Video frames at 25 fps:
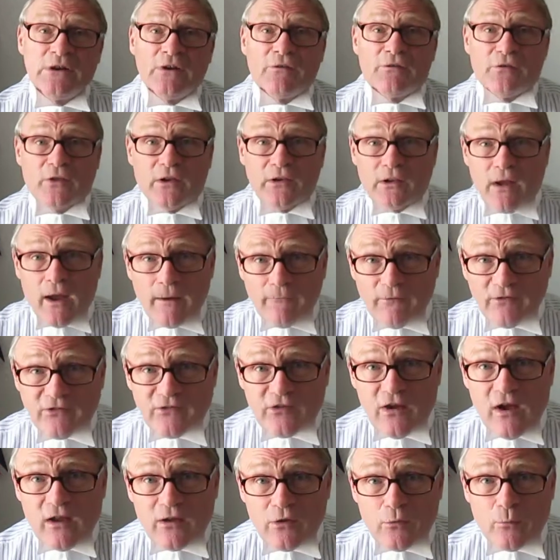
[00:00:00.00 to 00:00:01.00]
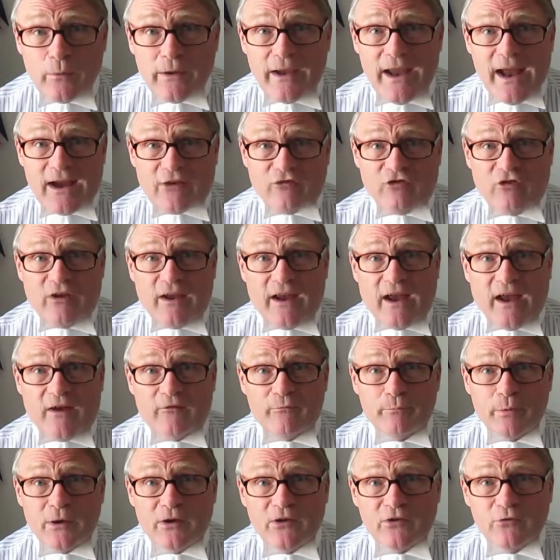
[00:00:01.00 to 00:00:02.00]
the lifestyle that we actually
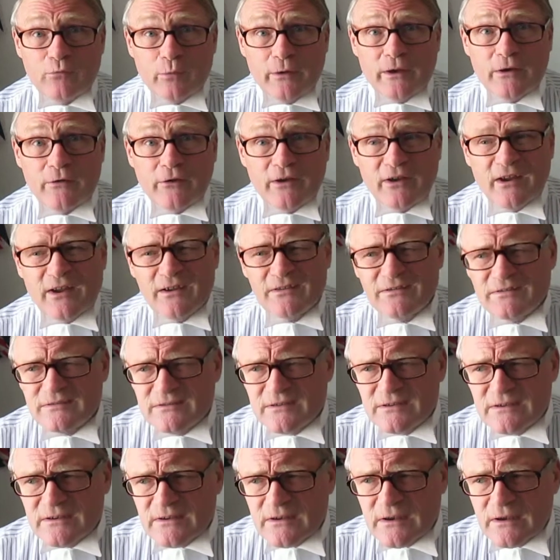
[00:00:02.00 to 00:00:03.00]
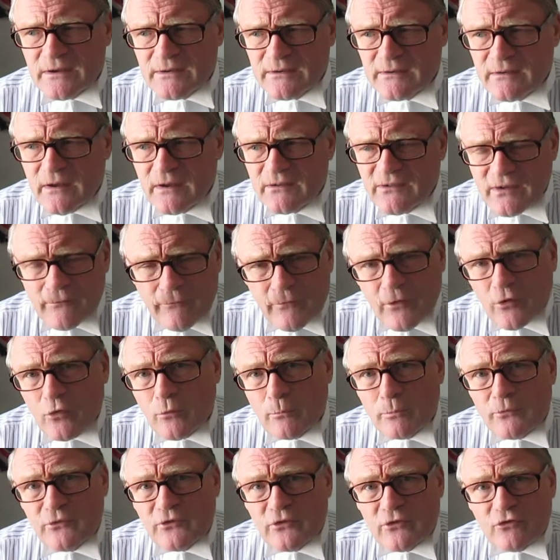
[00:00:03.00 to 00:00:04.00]
have, because we are in a
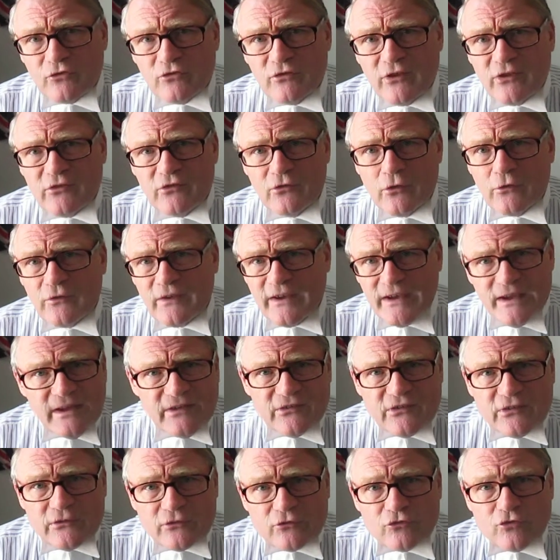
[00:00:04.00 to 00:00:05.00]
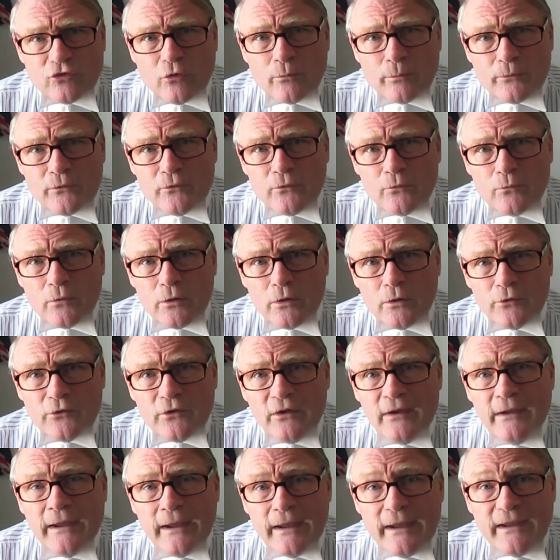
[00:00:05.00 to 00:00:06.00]
difficult position. It's not the easiest job in the world.
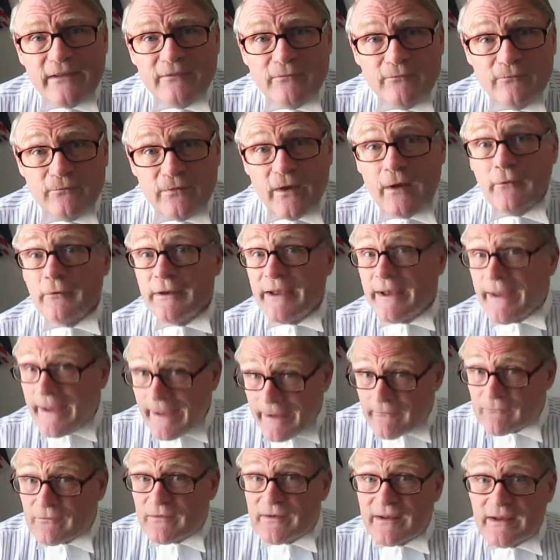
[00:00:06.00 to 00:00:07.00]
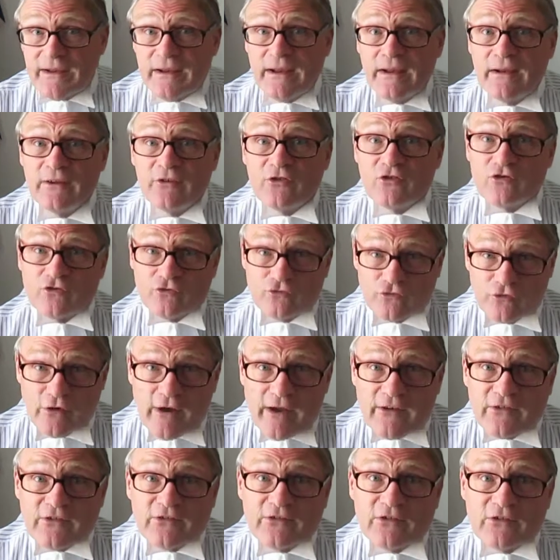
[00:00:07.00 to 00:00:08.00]
It's very heavily
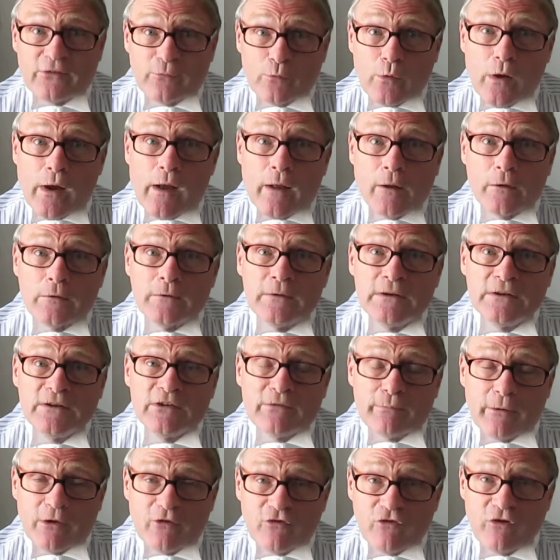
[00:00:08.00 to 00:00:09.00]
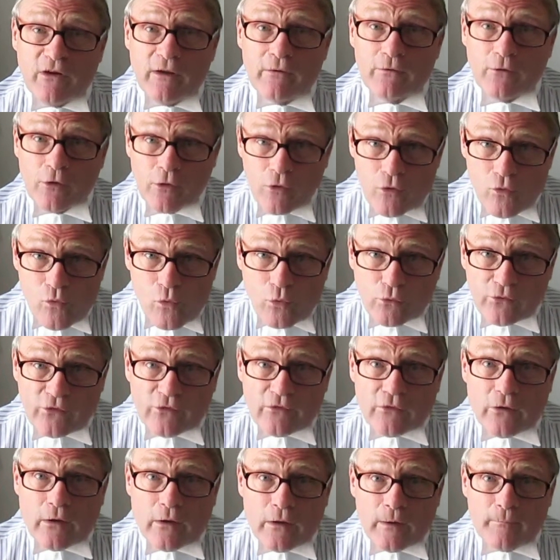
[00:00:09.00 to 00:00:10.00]
stressed as well, especially in the
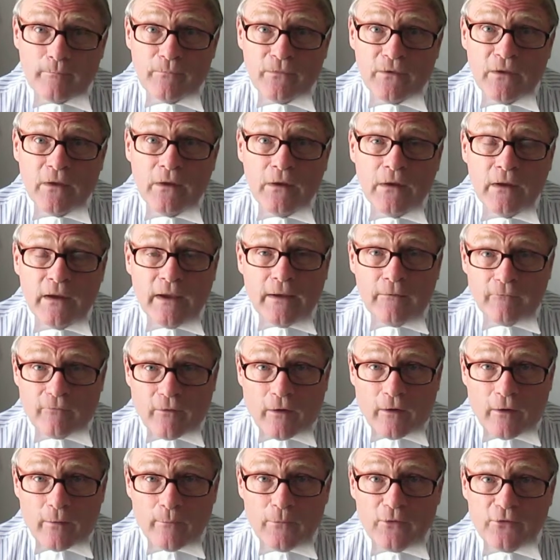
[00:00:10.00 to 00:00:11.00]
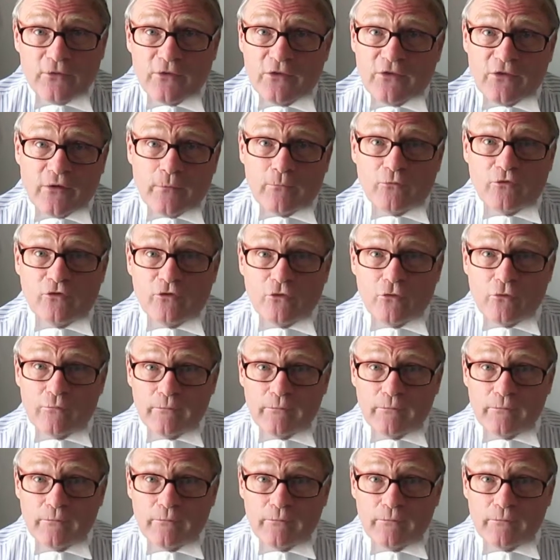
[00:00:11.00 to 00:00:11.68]
court environment, as I'm sure